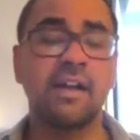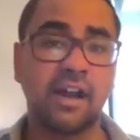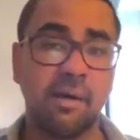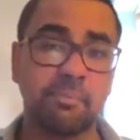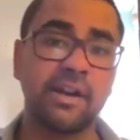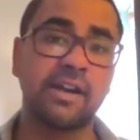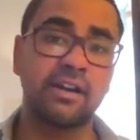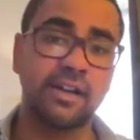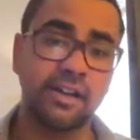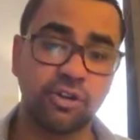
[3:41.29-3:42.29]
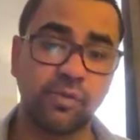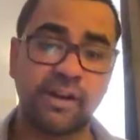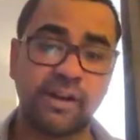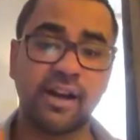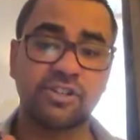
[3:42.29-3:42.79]
The company continued to
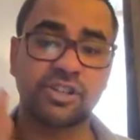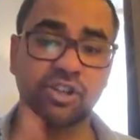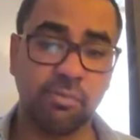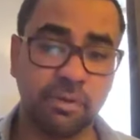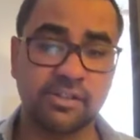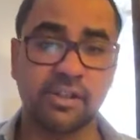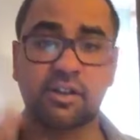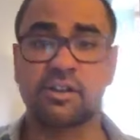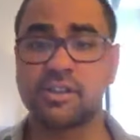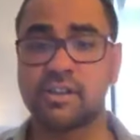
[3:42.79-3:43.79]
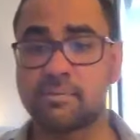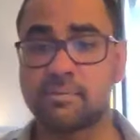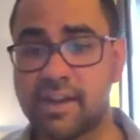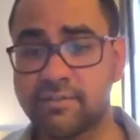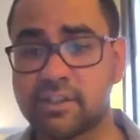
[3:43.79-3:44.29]
attract shoppers across
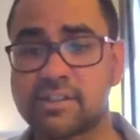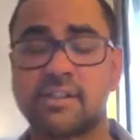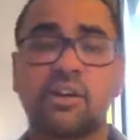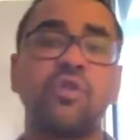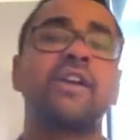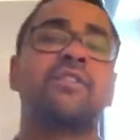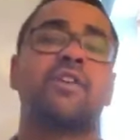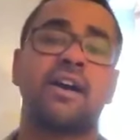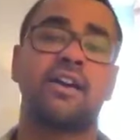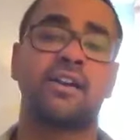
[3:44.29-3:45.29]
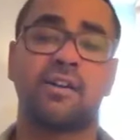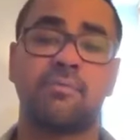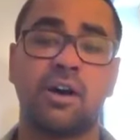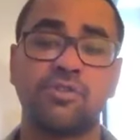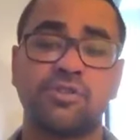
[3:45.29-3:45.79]
income levels, including the higher
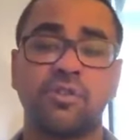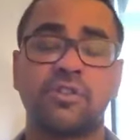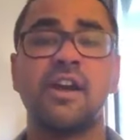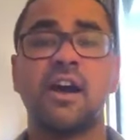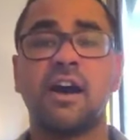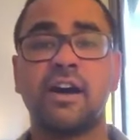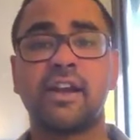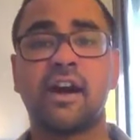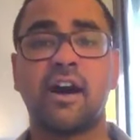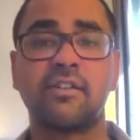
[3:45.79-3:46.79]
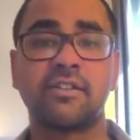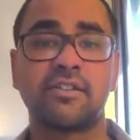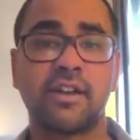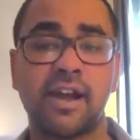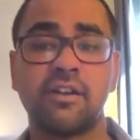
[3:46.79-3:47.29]
income households earning
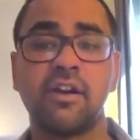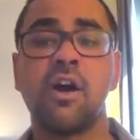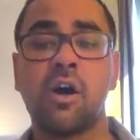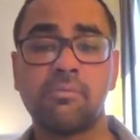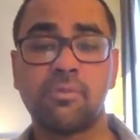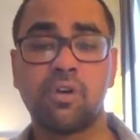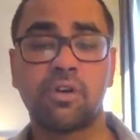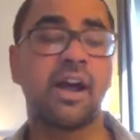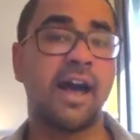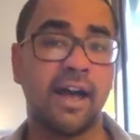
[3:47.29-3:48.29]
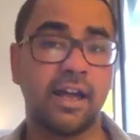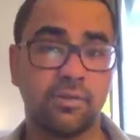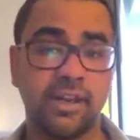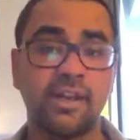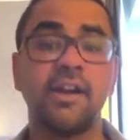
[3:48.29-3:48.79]
$100,000 or more
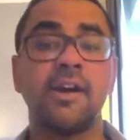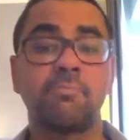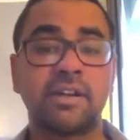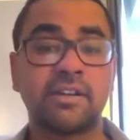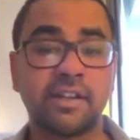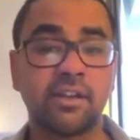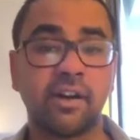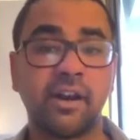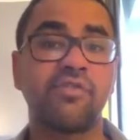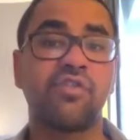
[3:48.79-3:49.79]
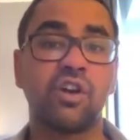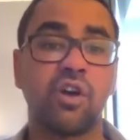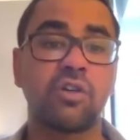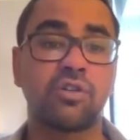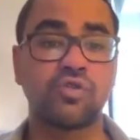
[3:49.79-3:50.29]
annually, particularly for
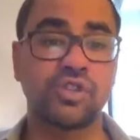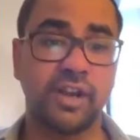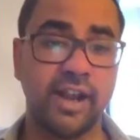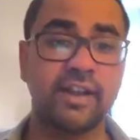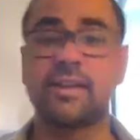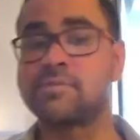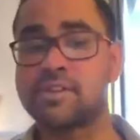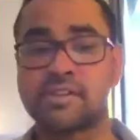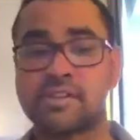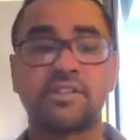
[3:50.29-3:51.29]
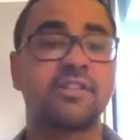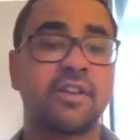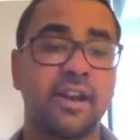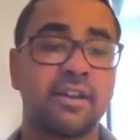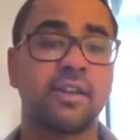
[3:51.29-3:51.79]
non-grocery items. This is a
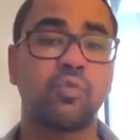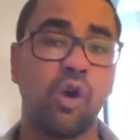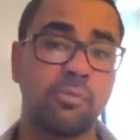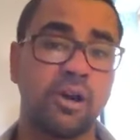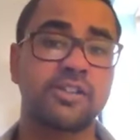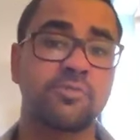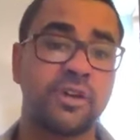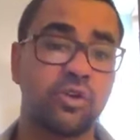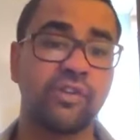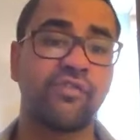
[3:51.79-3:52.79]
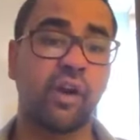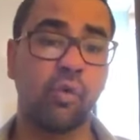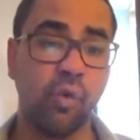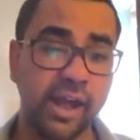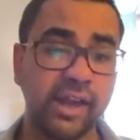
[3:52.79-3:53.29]
trend that Walmart has been doing for
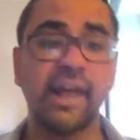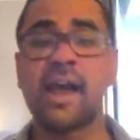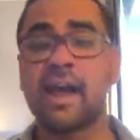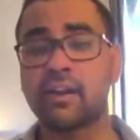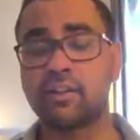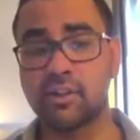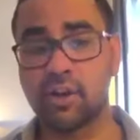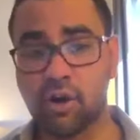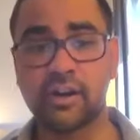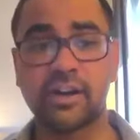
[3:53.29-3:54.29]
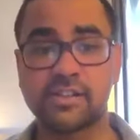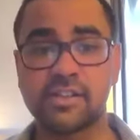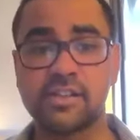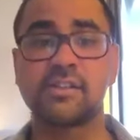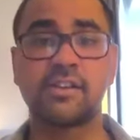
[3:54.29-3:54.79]
a while, and the holiday
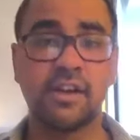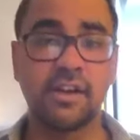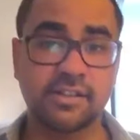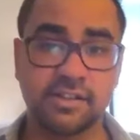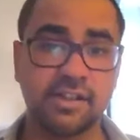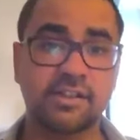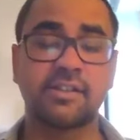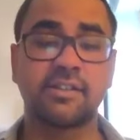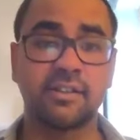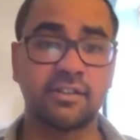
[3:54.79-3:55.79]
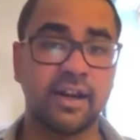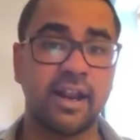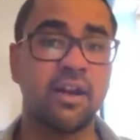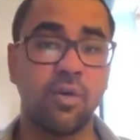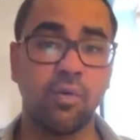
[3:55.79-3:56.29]
season suggested that the
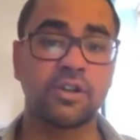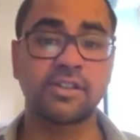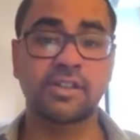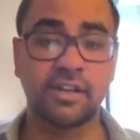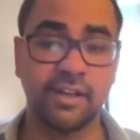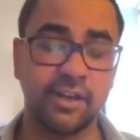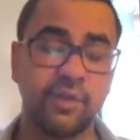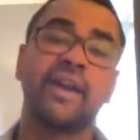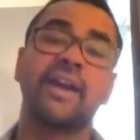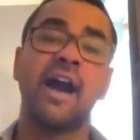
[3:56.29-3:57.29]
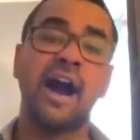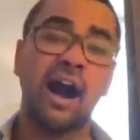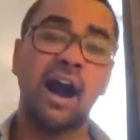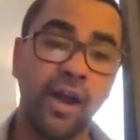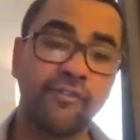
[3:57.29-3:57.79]
trend was continuing.
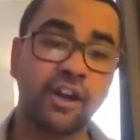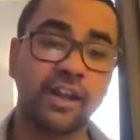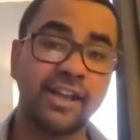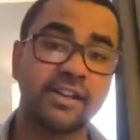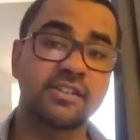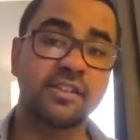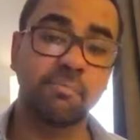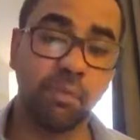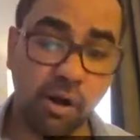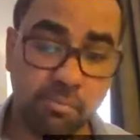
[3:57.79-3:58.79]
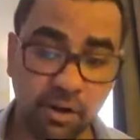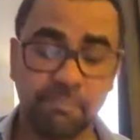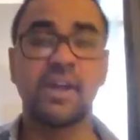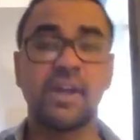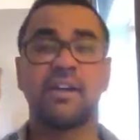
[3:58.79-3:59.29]
However, here's the
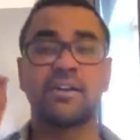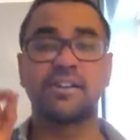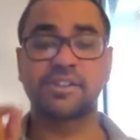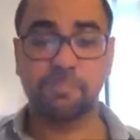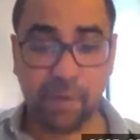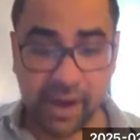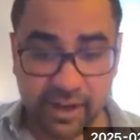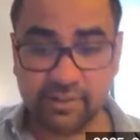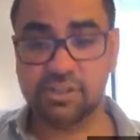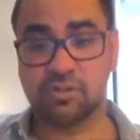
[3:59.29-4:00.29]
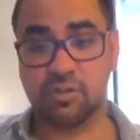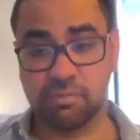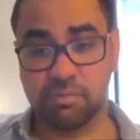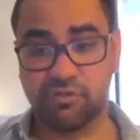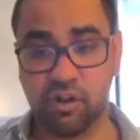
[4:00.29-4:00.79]
problem. Despite the
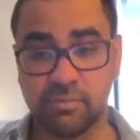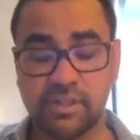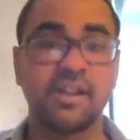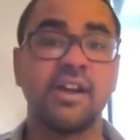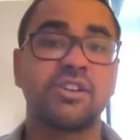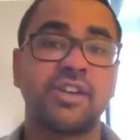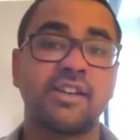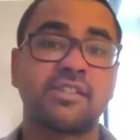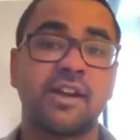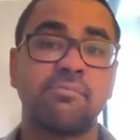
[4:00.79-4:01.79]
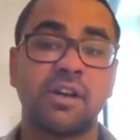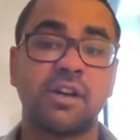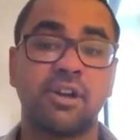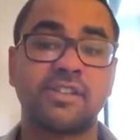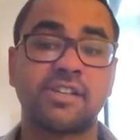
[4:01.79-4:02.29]
strong performance, shares
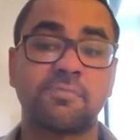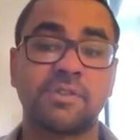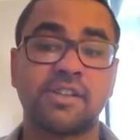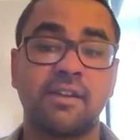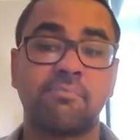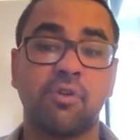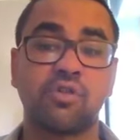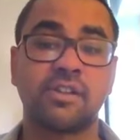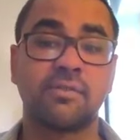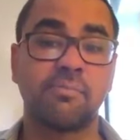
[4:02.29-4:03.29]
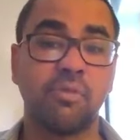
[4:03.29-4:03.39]
stumbled about 6% post the